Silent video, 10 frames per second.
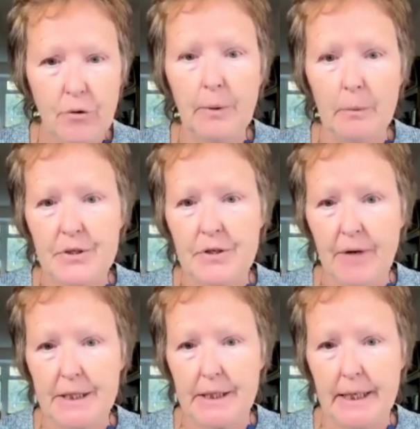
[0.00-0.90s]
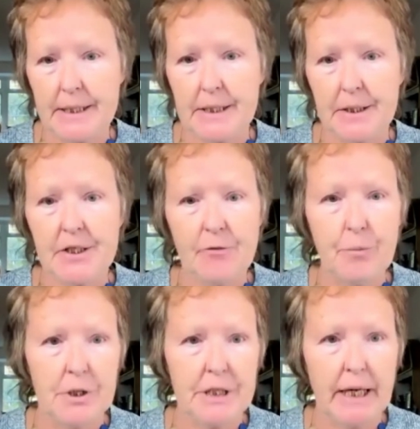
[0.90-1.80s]
problems of adolescence
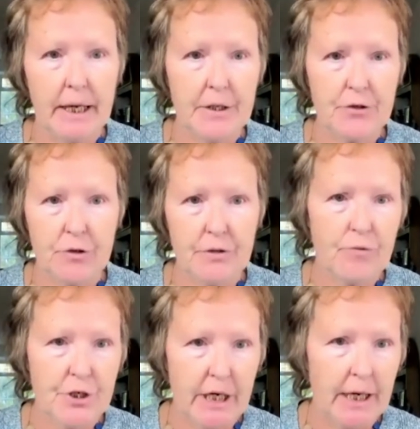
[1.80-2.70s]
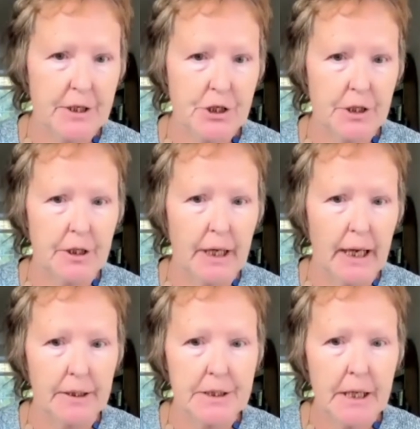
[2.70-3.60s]
of body hatred and rejection
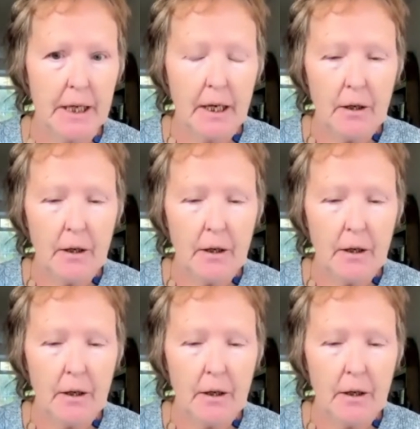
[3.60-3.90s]
and